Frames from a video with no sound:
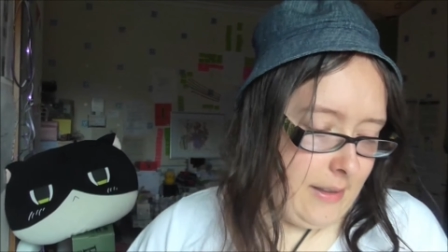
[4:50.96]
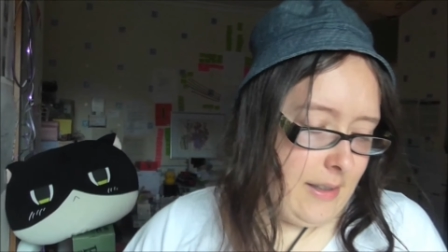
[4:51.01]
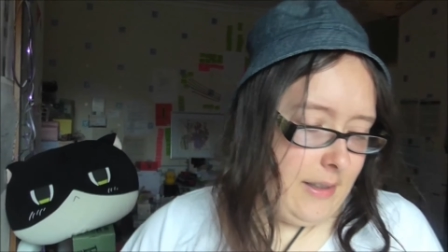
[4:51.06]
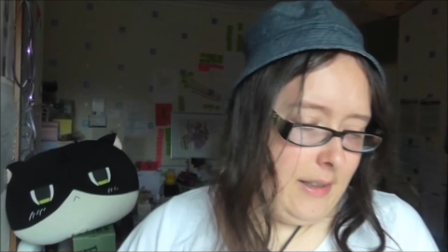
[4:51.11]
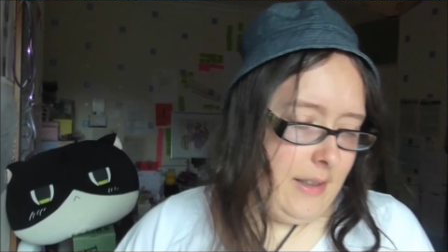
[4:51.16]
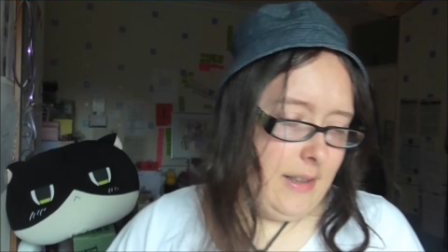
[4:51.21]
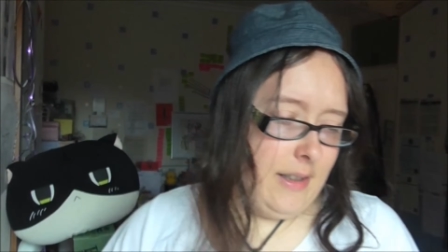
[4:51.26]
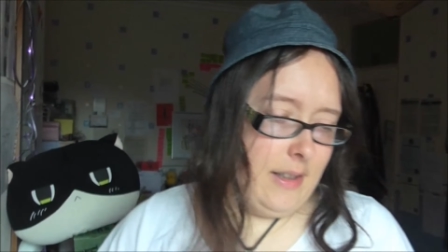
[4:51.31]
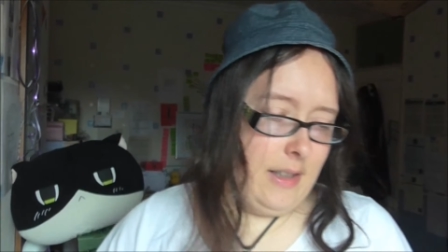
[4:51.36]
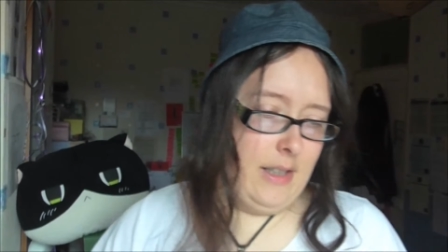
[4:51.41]

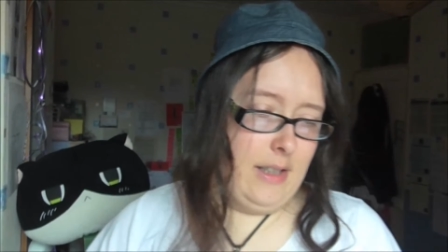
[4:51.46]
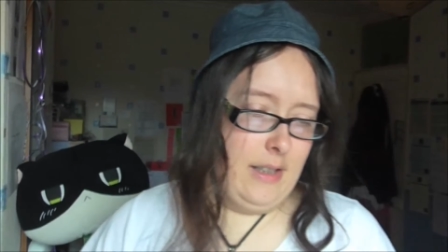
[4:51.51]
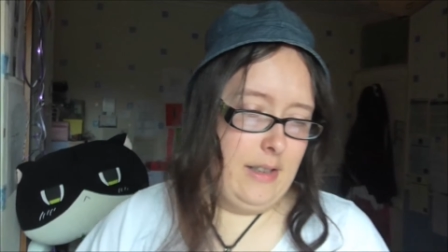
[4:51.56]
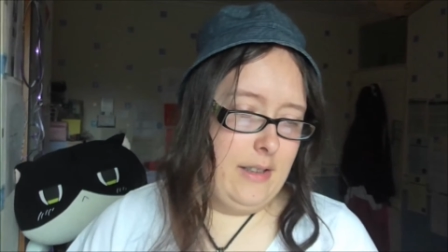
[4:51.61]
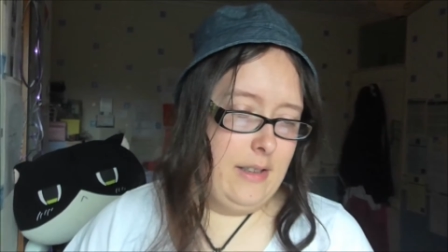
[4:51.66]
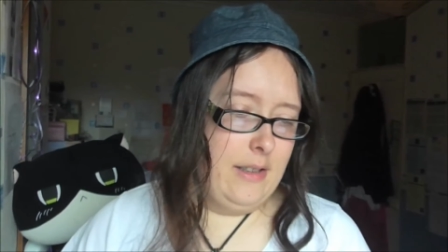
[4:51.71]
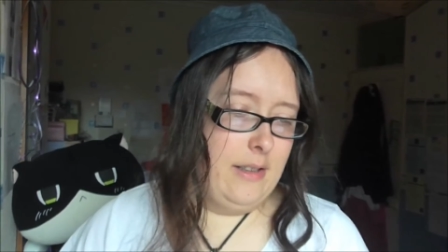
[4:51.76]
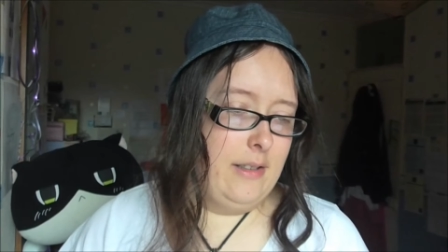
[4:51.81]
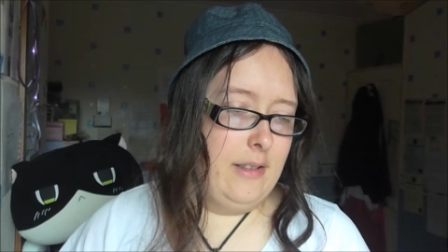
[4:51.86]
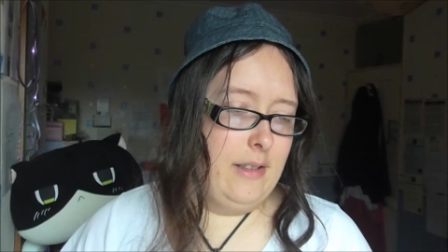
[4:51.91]

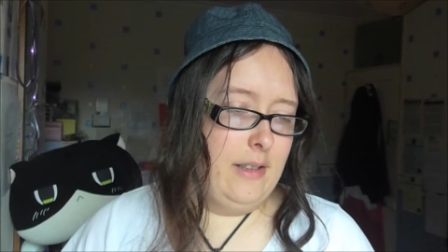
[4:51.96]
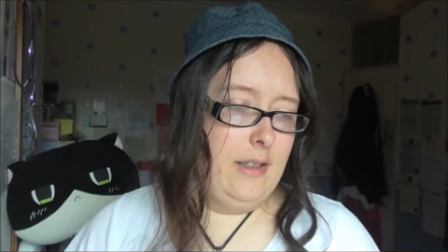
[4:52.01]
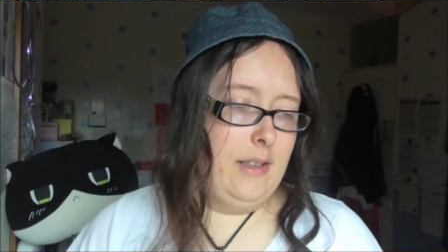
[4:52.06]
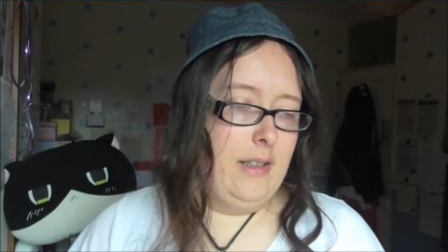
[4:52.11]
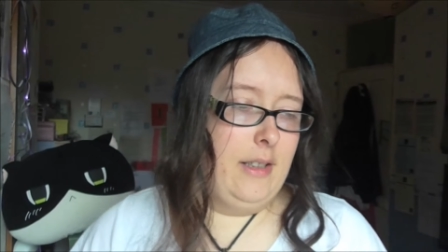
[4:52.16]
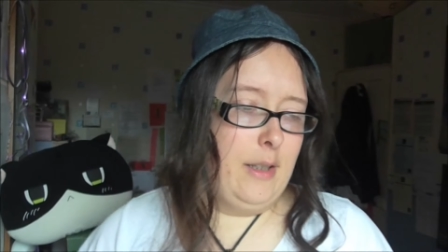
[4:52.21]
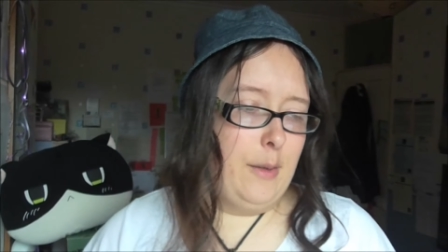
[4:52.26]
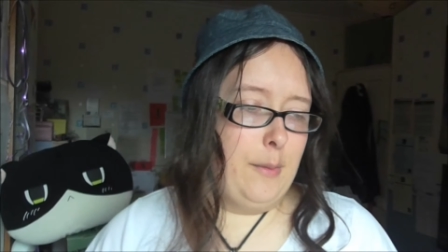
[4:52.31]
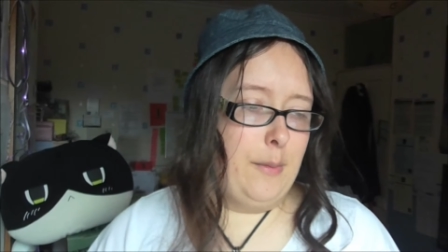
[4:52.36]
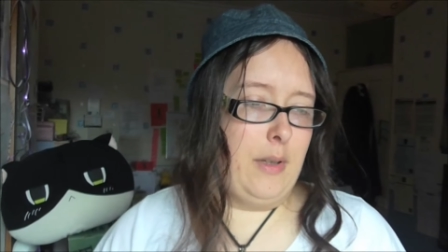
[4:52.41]
anything.
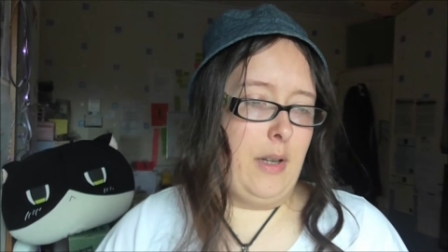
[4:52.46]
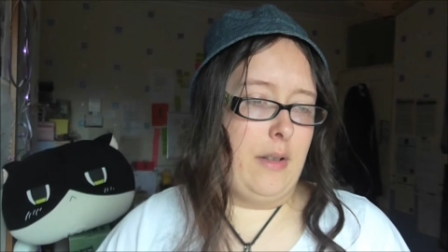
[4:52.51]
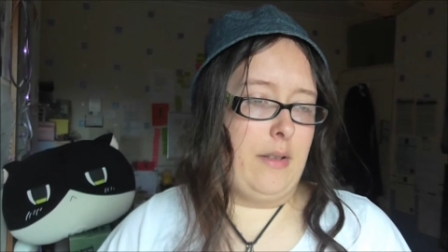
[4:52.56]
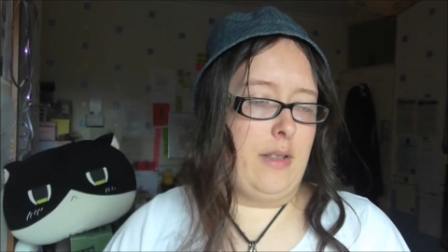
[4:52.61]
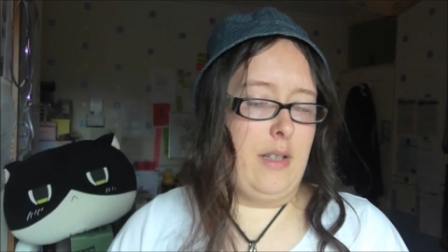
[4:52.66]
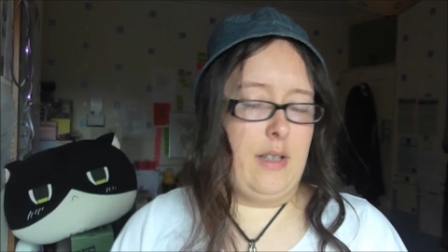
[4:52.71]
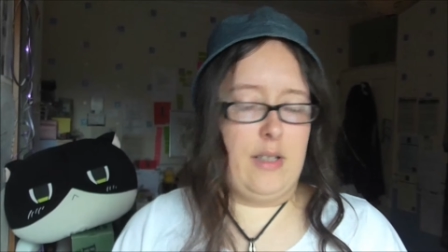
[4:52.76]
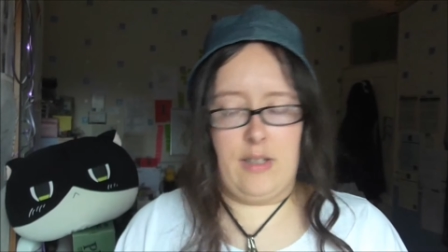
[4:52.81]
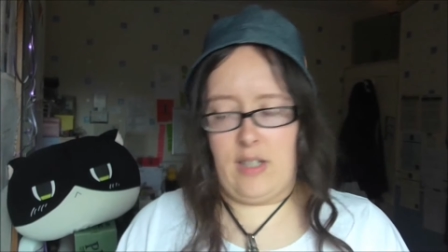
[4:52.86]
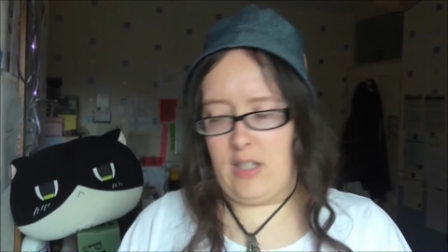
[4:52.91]
You know,
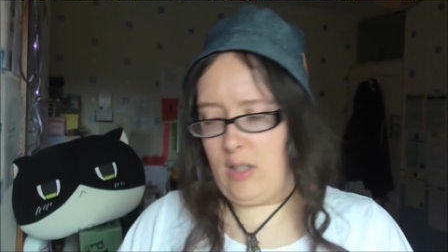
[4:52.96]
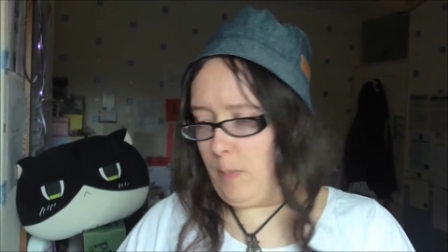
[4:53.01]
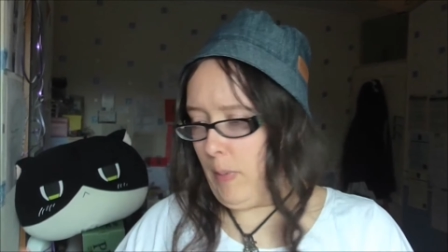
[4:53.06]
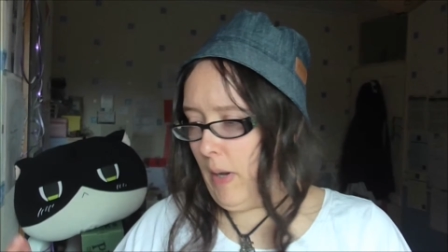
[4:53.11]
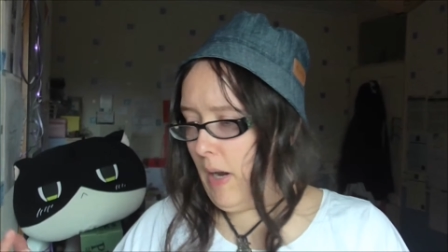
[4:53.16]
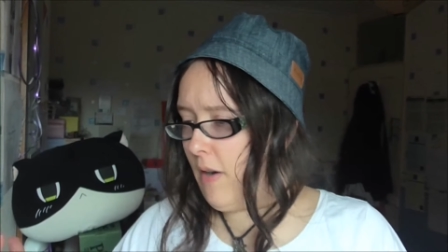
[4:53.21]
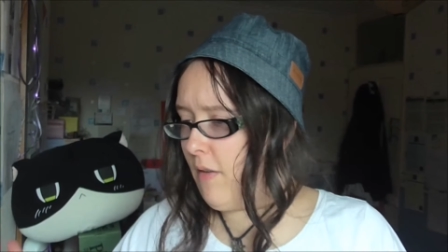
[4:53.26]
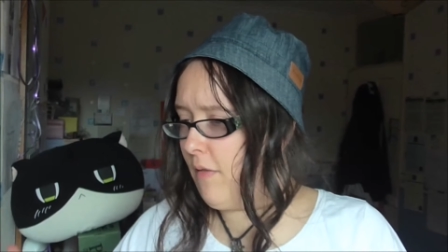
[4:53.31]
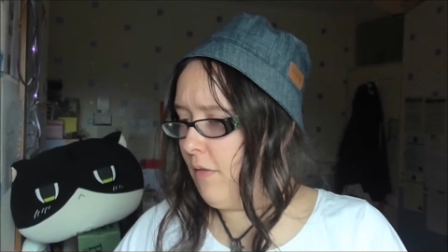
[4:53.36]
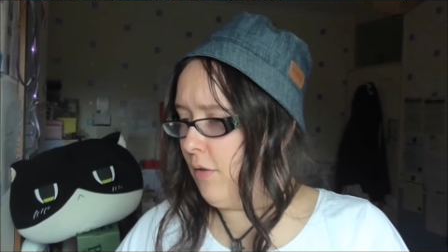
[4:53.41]
these
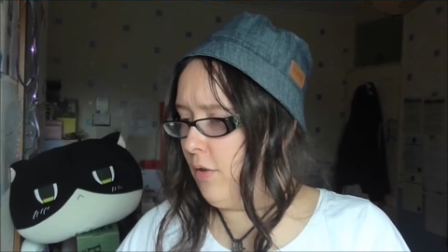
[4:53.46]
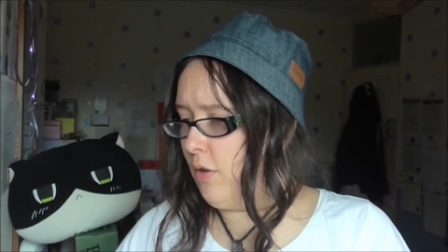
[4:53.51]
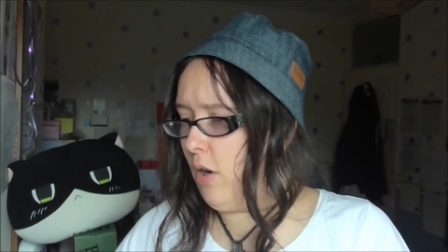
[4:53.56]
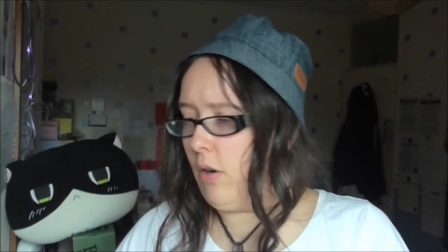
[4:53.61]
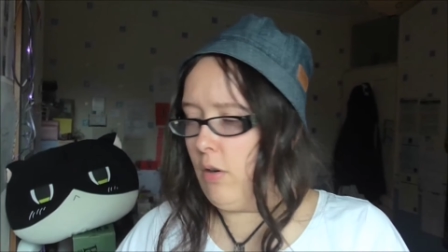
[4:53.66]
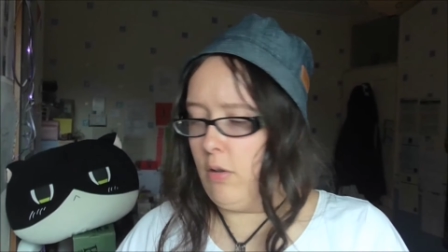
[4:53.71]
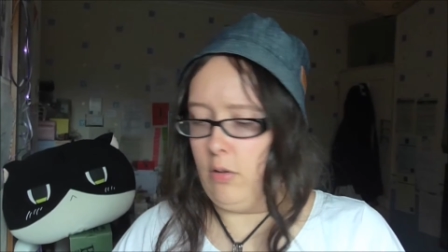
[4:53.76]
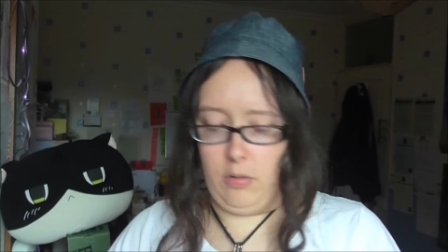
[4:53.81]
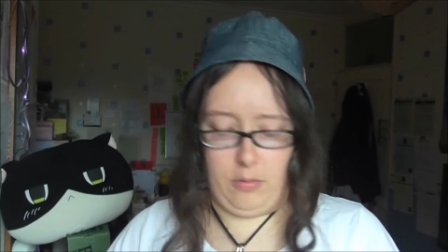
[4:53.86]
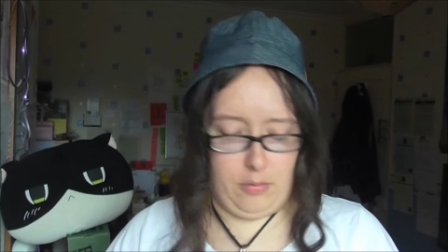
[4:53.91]
pair of
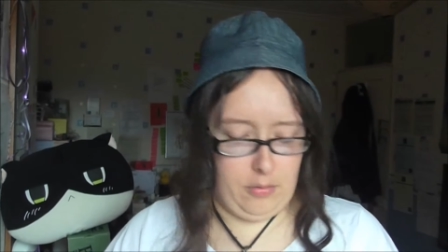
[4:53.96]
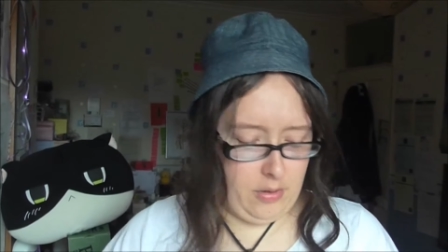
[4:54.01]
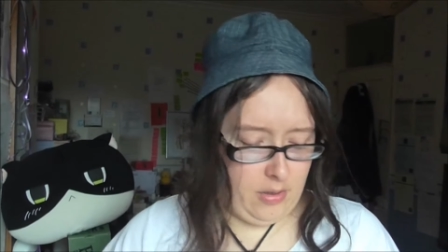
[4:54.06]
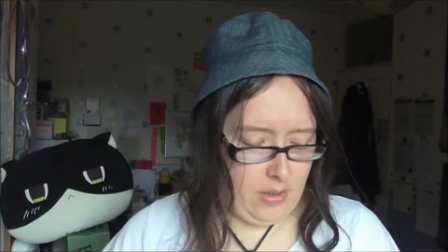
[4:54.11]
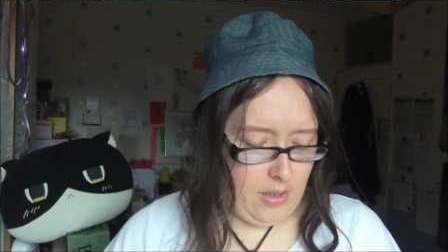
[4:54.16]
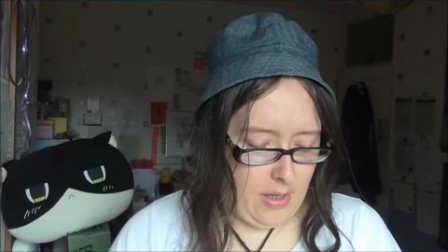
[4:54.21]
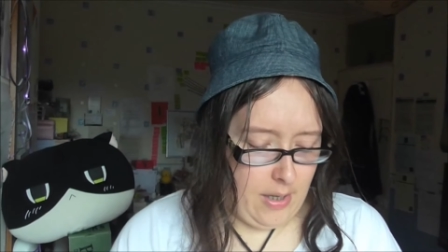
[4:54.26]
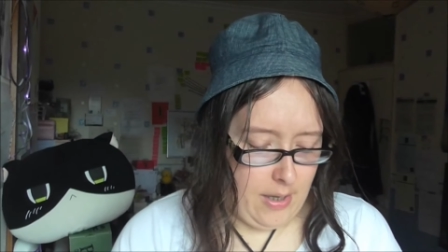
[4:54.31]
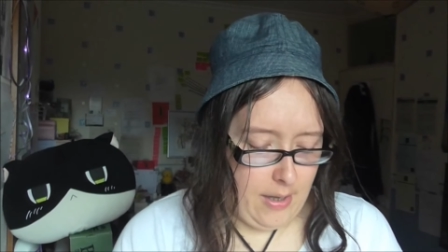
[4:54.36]
goggles